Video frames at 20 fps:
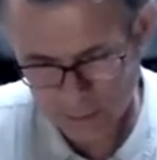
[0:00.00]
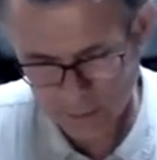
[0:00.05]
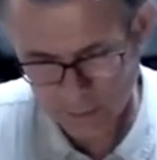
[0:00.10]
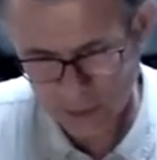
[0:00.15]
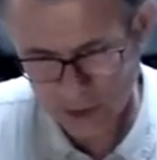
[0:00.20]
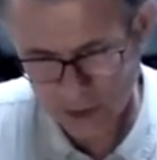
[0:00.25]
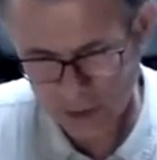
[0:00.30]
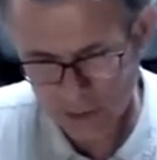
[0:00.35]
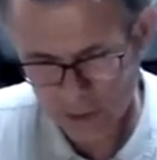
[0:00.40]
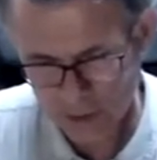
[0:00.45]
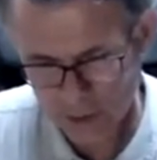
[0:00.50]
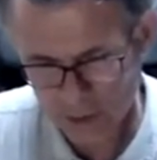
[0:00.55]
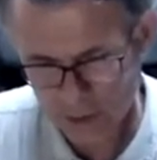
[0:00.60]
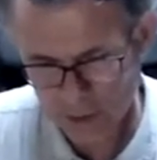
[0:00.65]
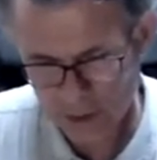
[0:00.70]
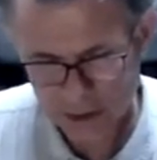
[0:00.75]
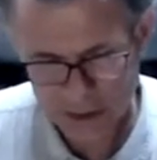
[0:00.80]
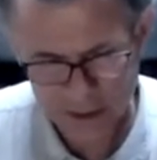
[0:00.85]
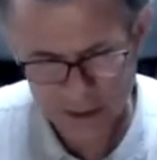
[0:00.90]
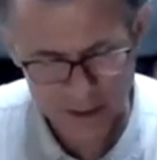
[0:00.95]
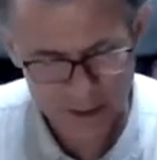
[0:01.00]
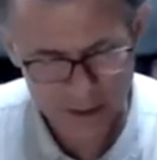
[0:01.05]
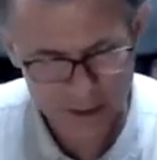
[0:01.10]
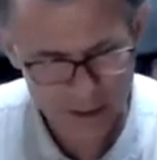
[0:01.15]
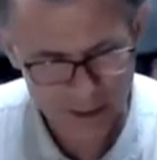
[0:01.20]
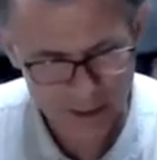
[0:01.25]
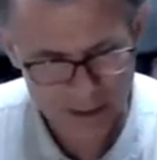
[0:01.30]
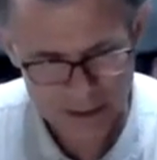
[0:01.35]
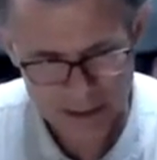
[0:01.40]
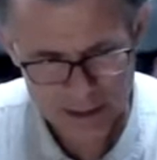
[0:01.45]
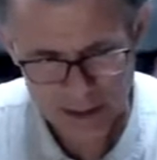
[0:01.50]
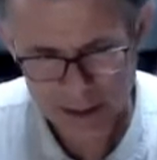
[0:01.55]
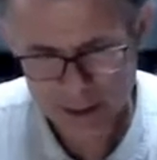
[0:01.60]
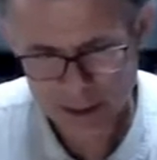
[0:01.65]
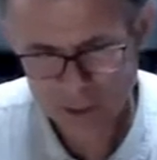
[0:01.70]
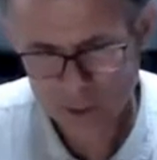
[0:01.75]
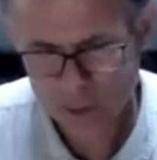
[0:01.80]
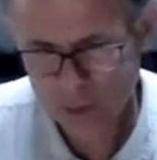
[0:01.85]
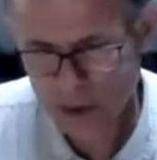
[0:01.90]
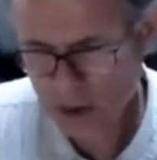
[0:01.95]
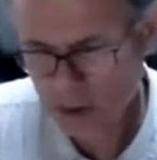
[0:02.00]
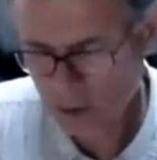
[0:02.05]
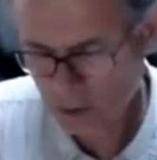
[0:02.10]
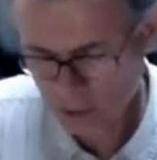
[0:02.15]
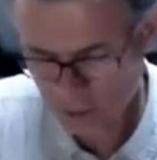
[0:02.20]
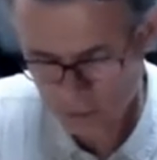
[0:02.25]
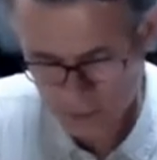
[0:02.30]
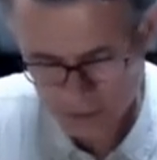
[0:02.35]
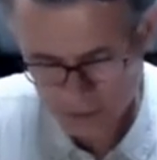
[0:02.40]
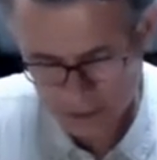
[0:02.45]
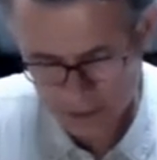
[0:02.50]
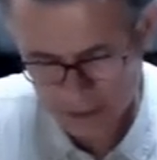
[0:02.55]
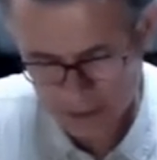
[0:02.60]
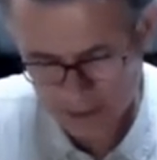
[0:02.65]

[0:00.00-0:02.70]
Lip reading: very early in the second week already,